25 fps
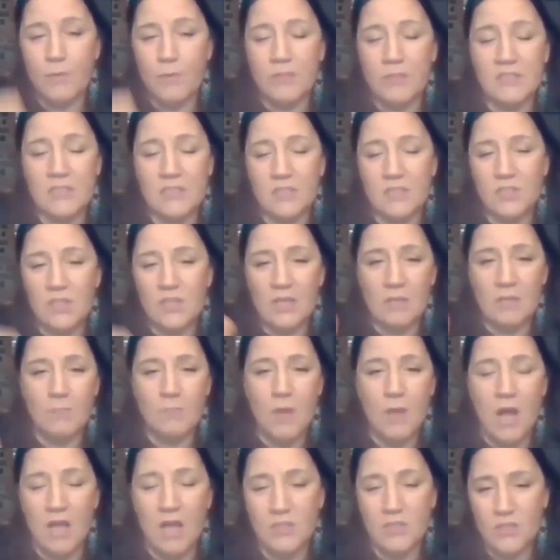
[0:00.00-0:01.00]
position and
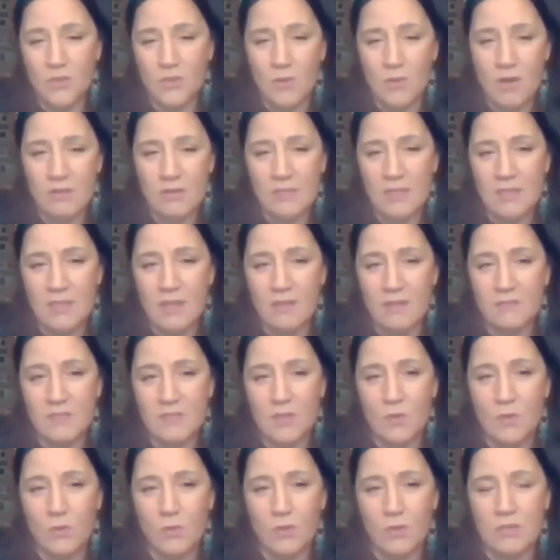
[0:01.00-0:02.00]
posture
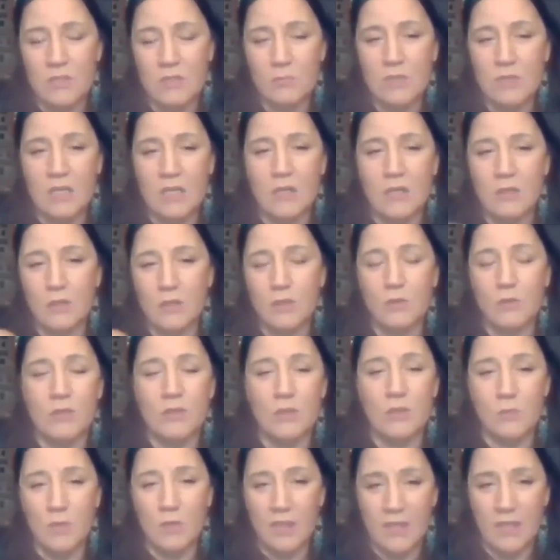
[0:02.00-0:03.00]
ourselves in order to be
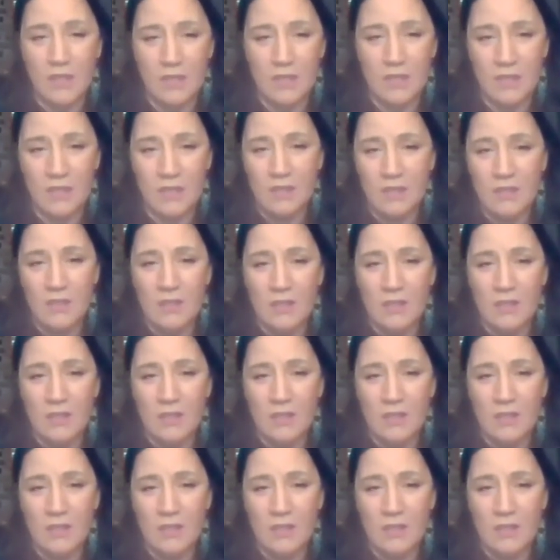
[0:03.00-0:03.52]
included within it